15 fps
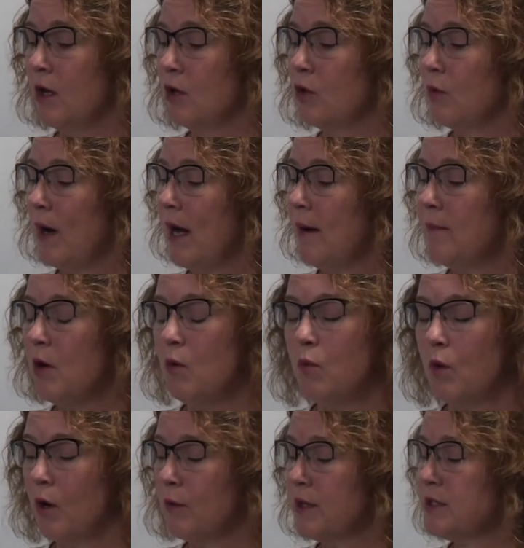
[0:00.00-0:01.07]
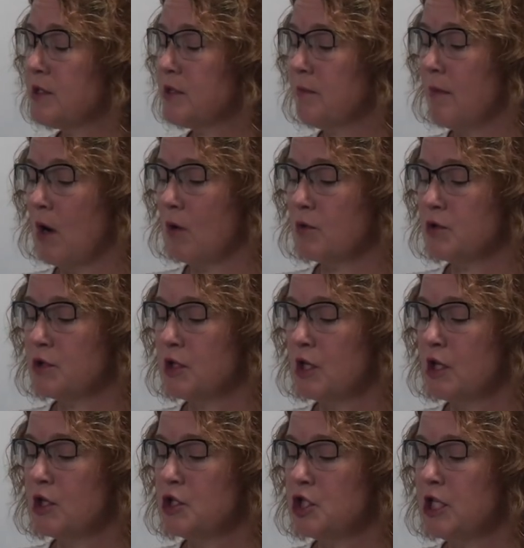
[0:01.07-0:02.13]
Grandma worries the most.
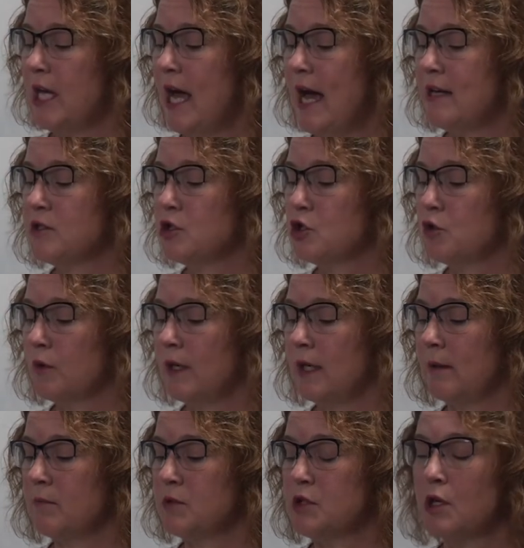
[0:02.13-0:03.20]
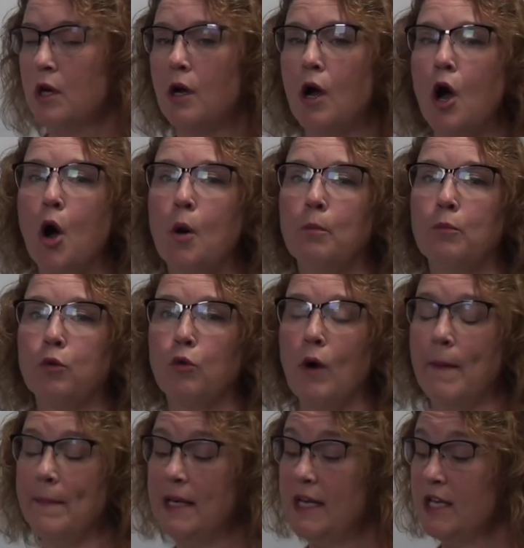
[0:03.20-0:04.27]
She has dreams,
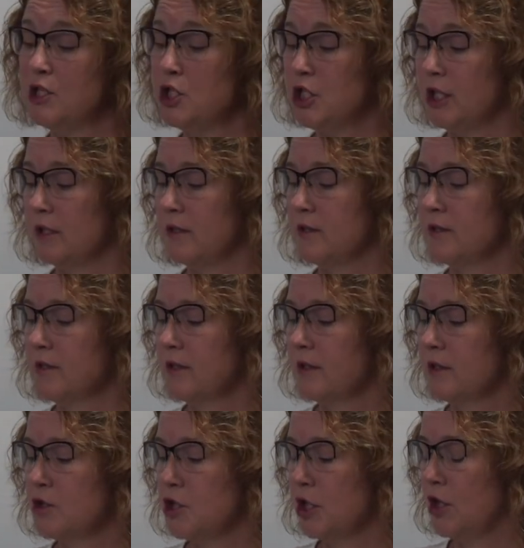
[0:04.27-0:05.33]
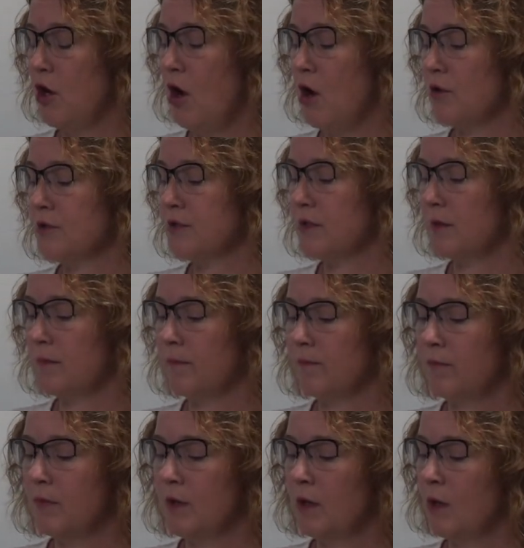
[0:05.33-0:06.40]
premonitions, she calls them.
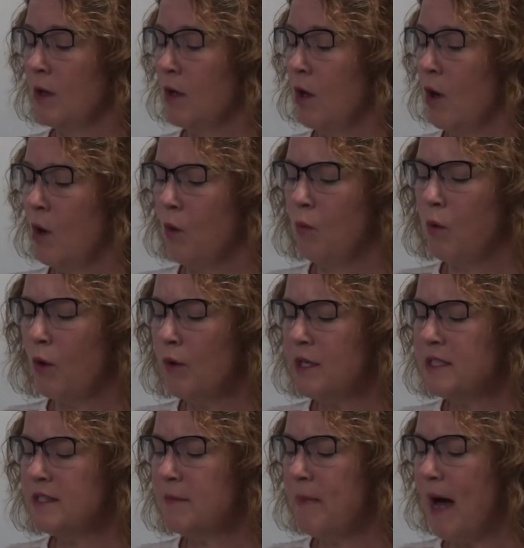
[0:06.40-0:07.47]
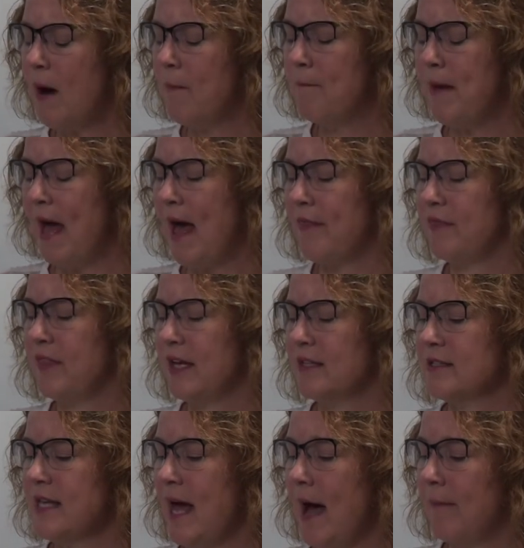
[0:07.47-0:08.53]
Worries about bad
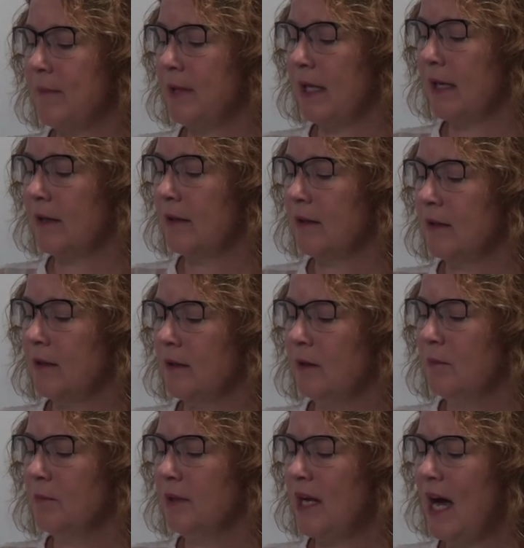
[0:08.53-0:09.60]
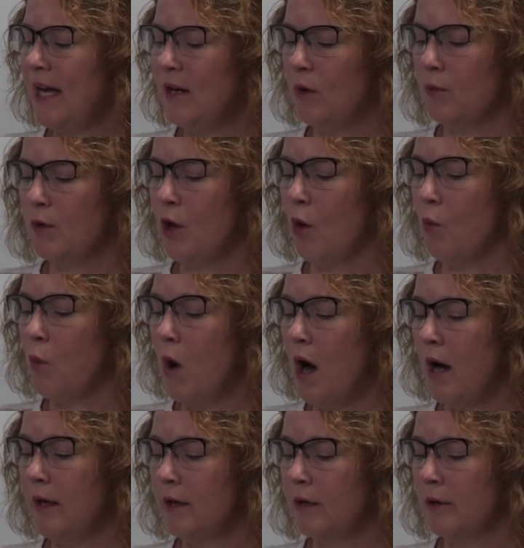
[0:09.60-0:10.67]
things happening, but I don't know
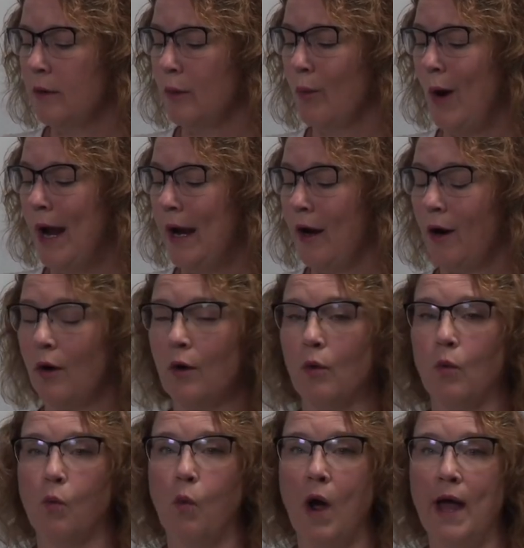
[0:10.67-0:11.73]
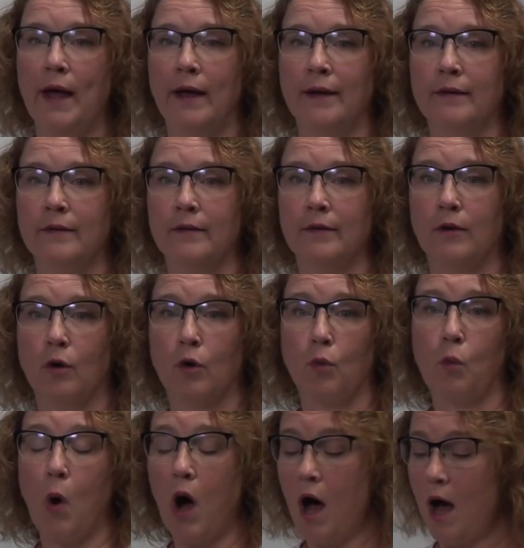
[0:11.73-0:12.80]
what, where, when, or
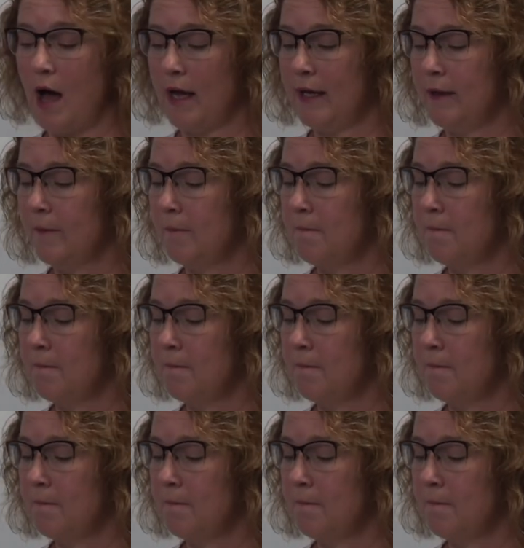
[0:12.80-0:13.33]
why.